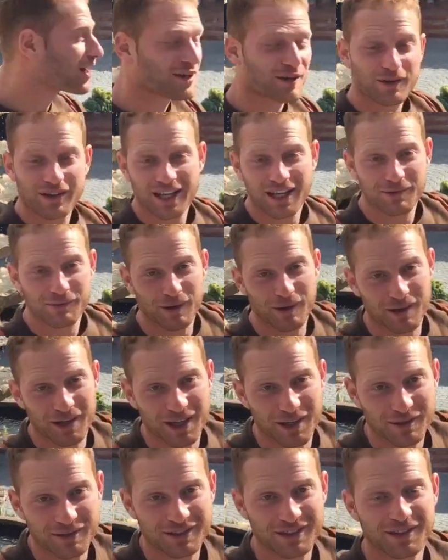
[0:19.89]
got no Lambo
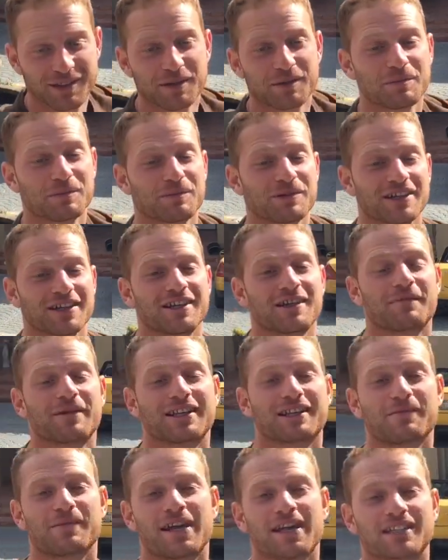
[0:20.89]
though, but I'm
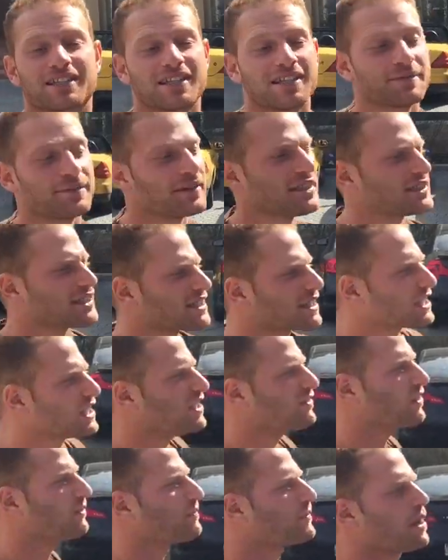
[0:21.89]
at the mansion, just
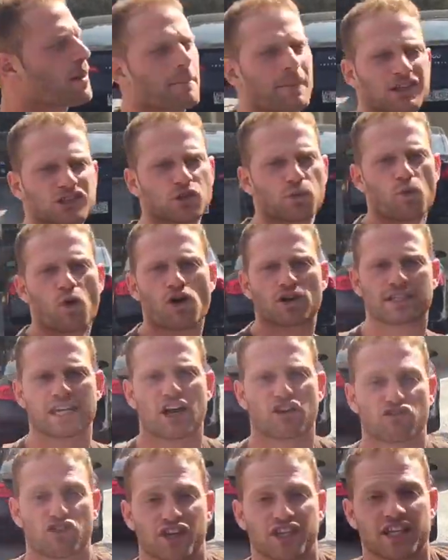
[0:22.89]
leaving, about to walk
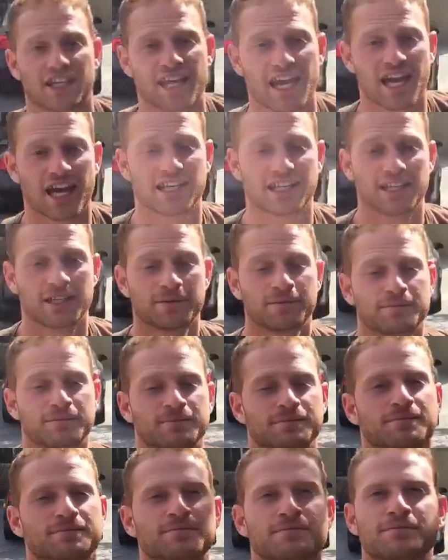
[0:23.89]
down Runyon Canyon
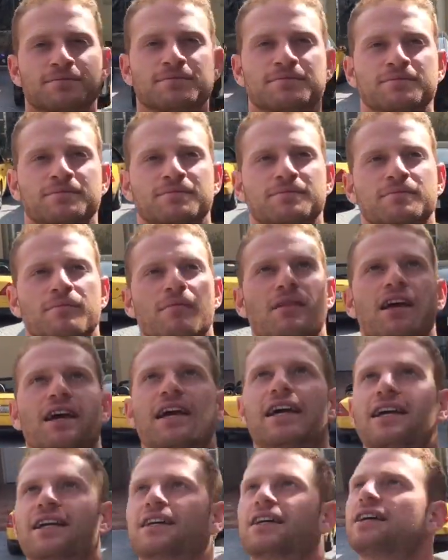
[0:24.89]

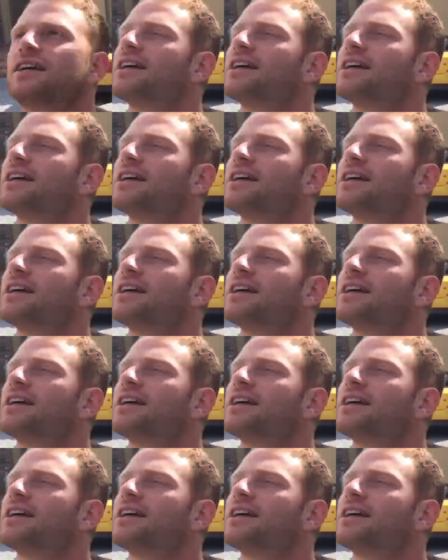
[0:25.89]
and